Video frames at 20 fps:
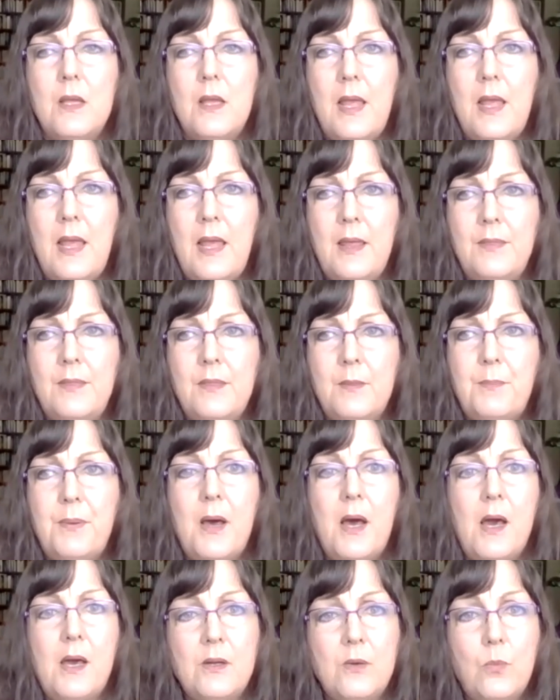and the
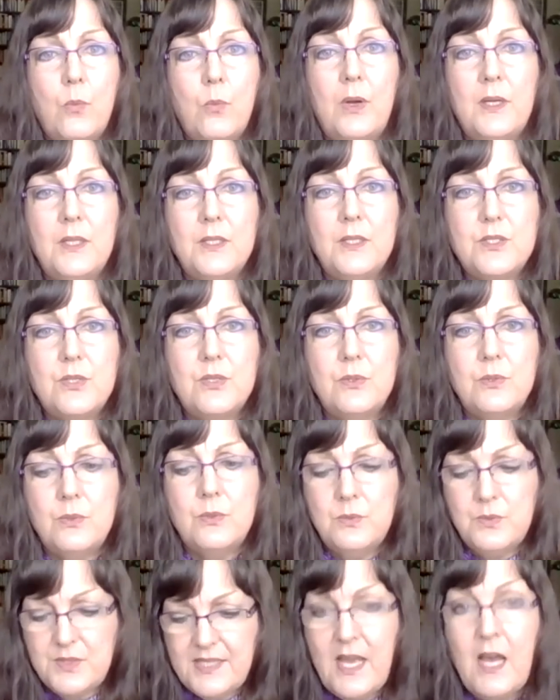potter wanted
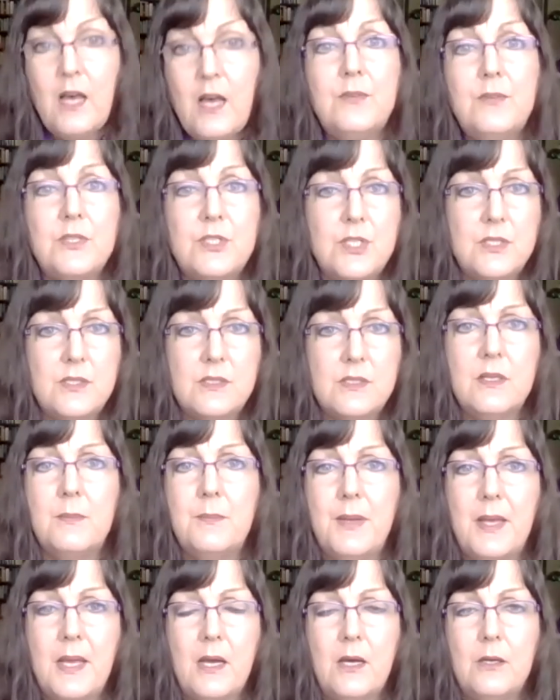to salvage it
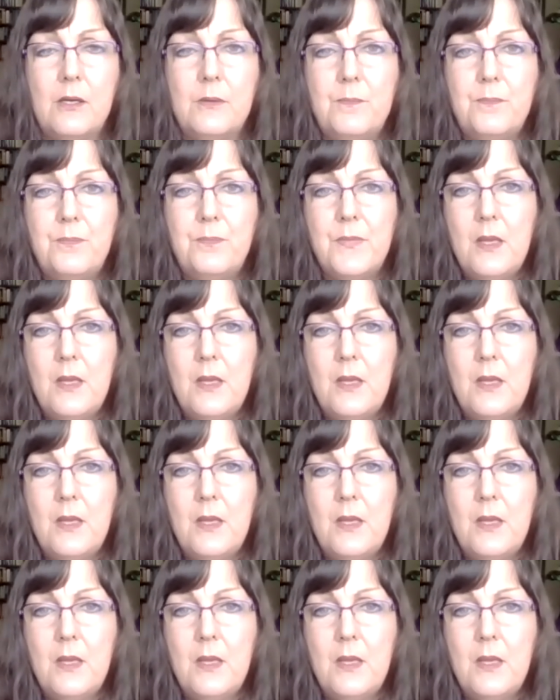somehow,